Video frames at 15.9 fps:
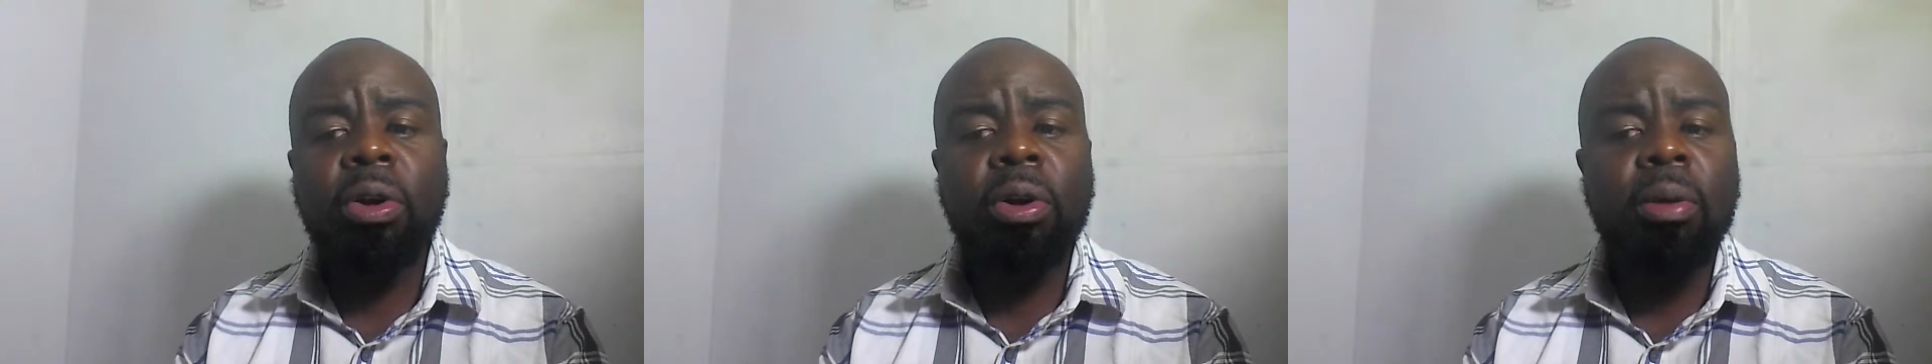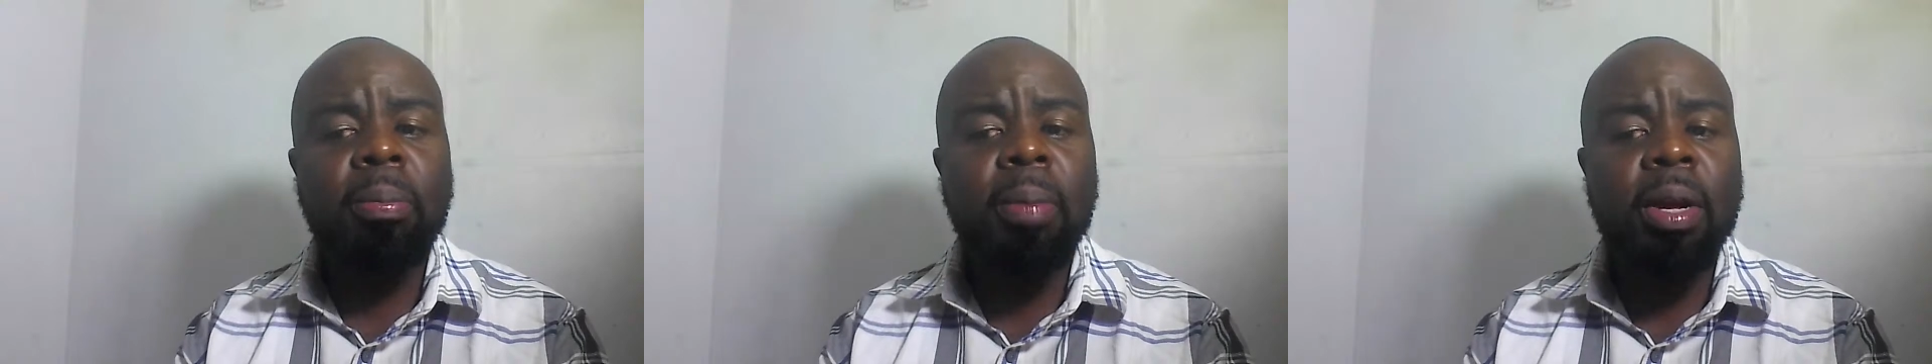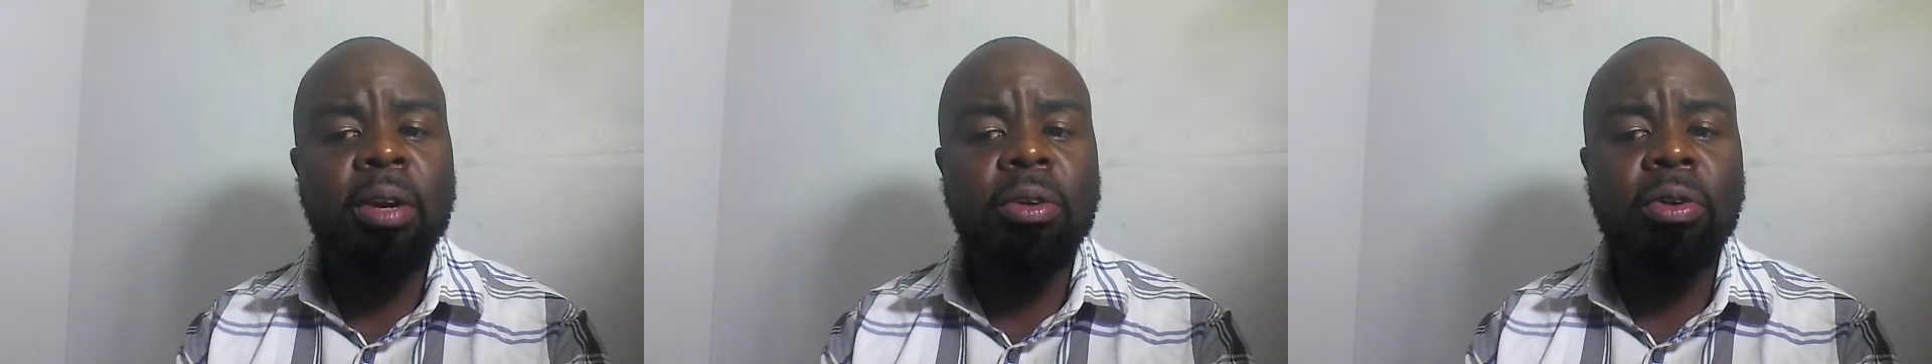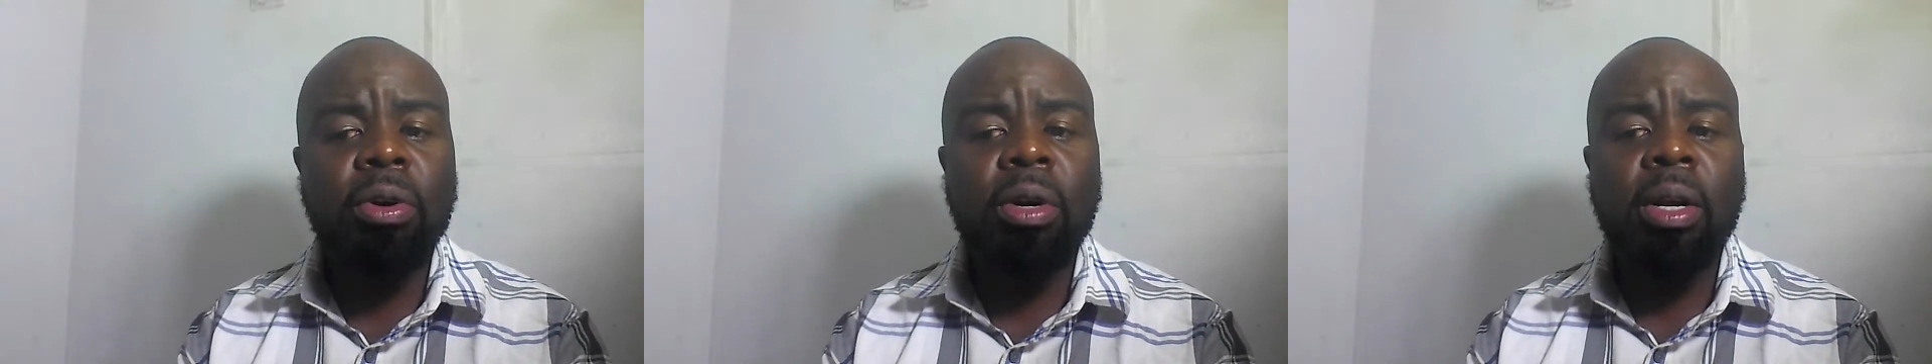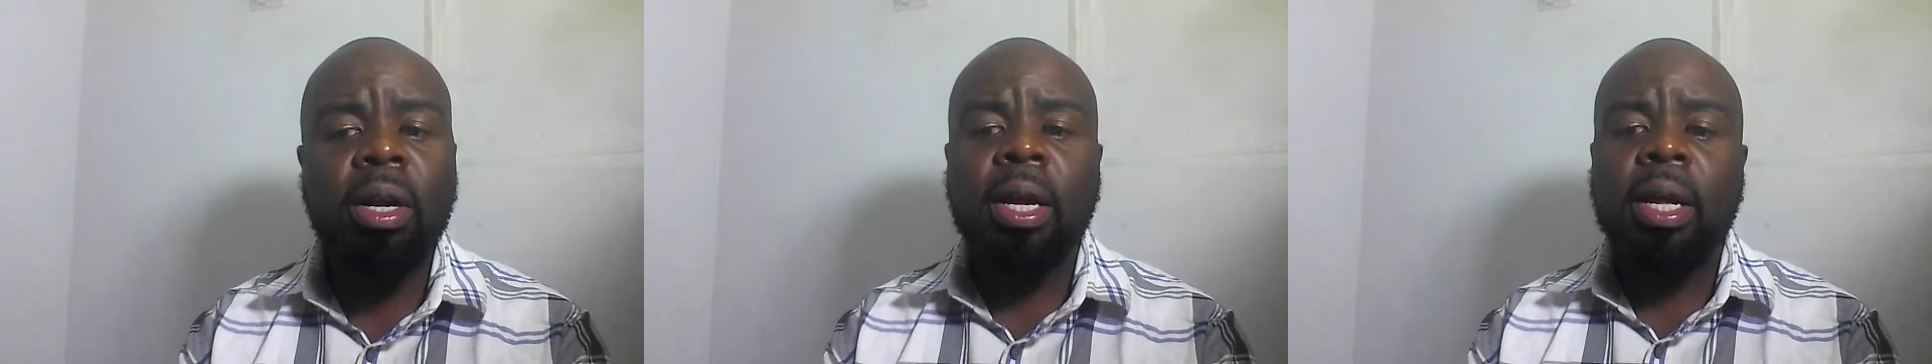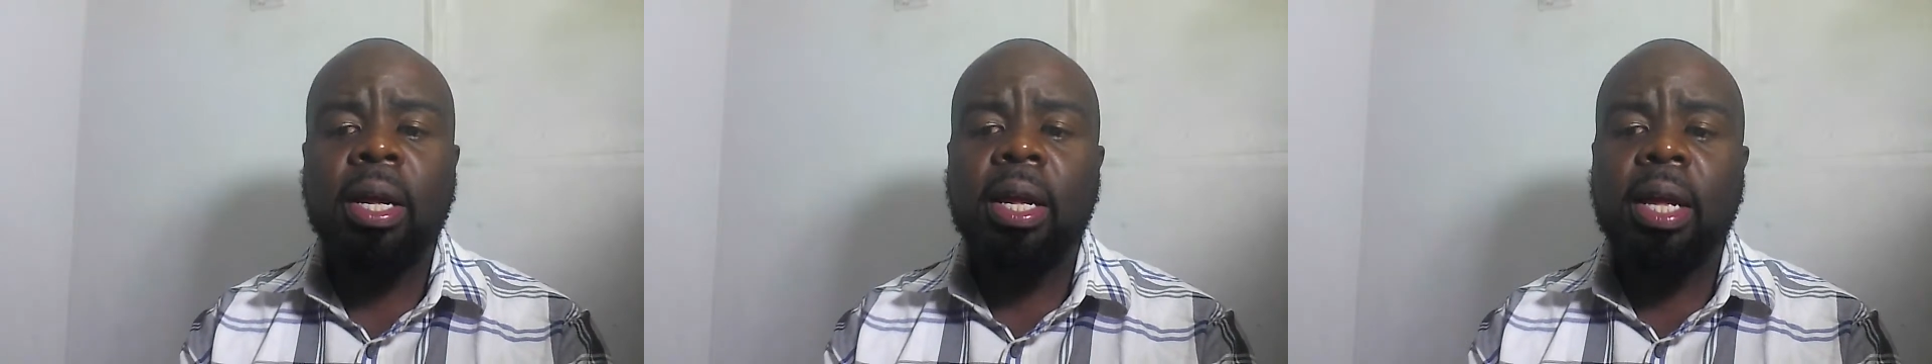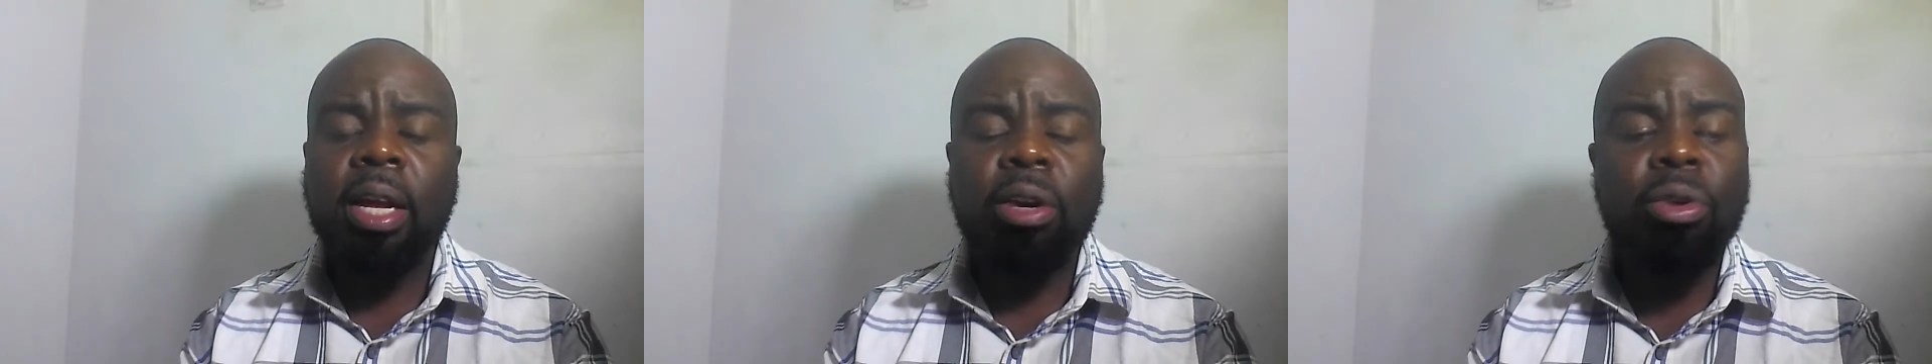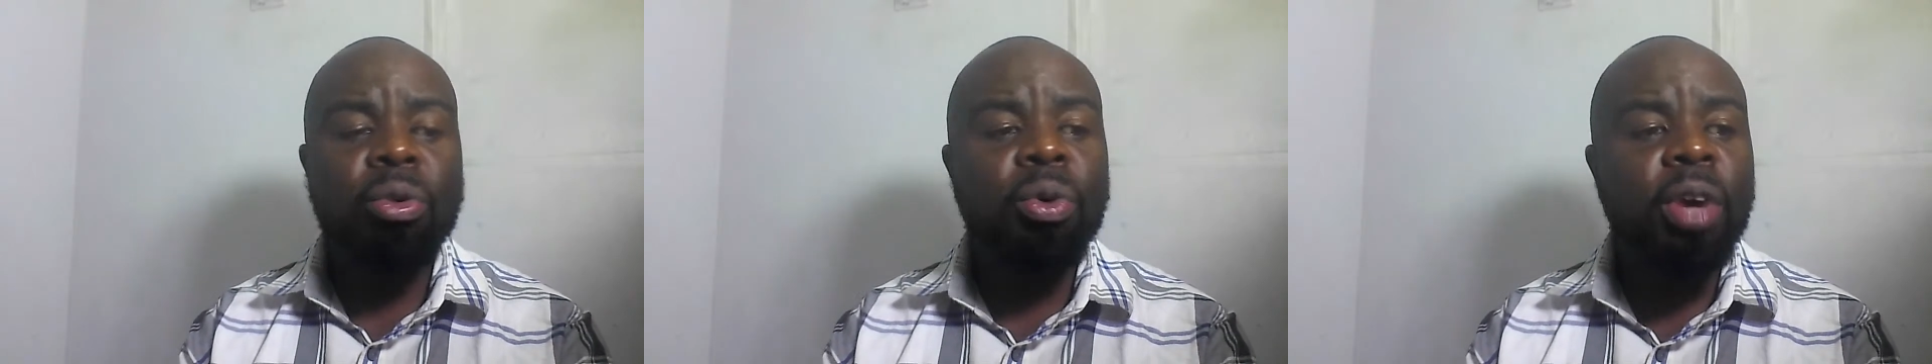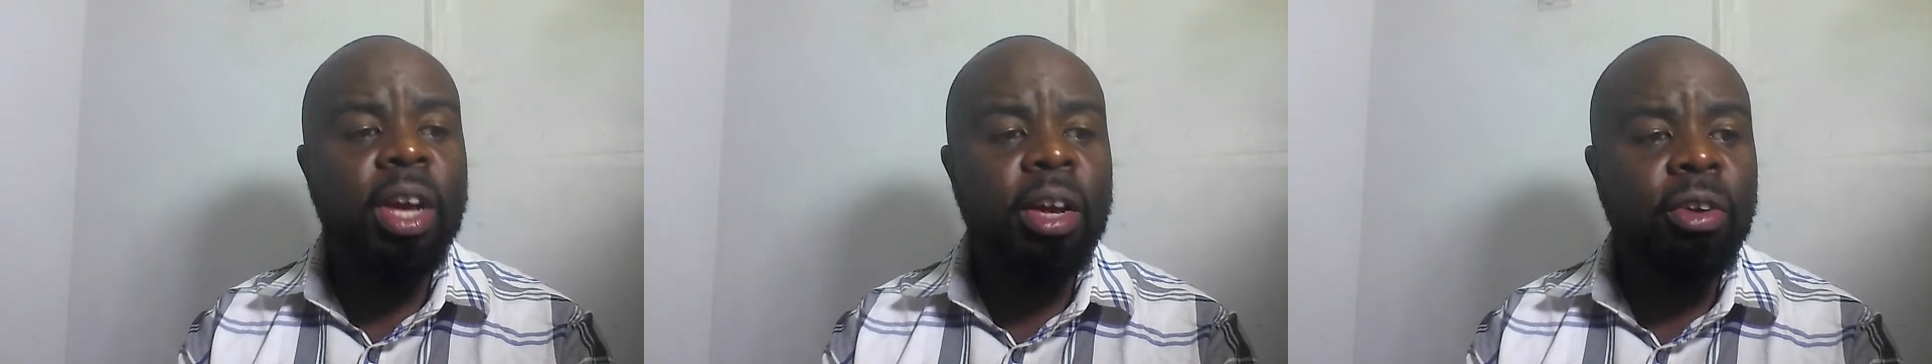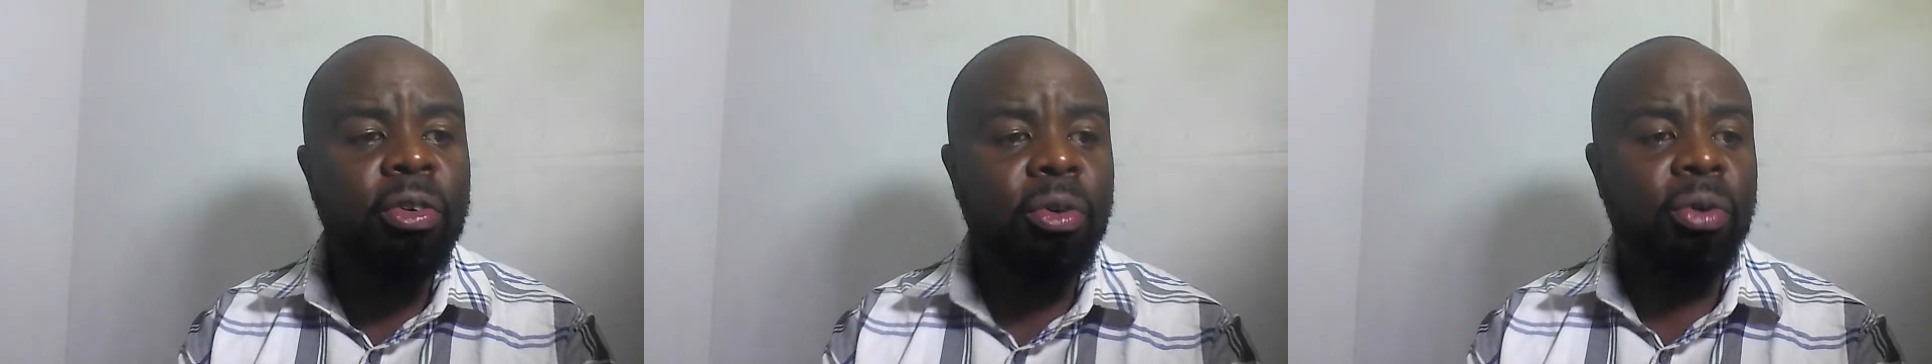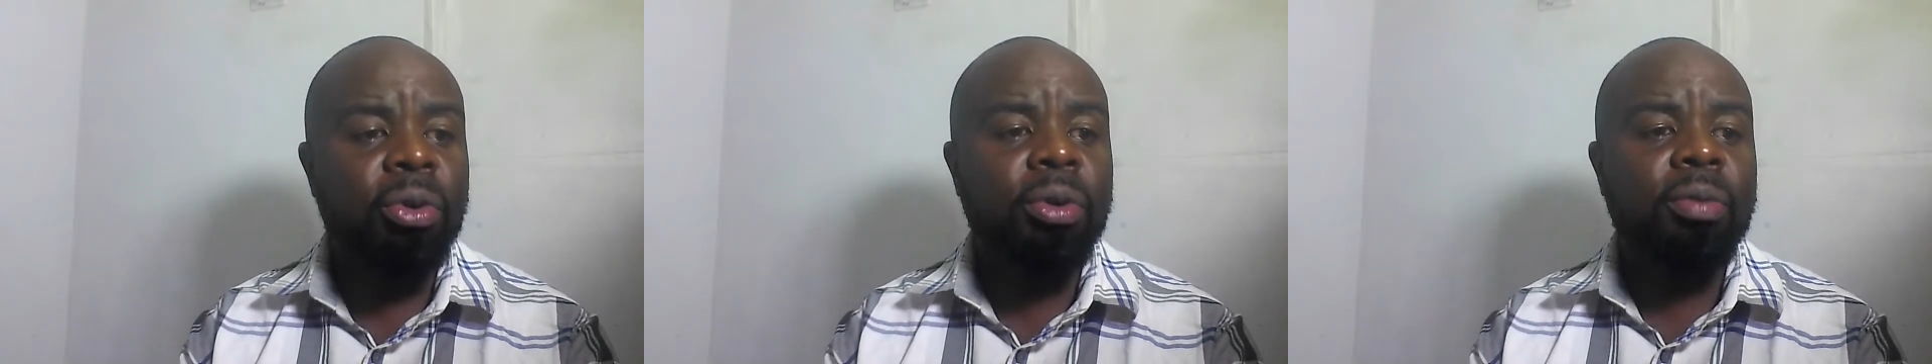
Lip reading: or mental education.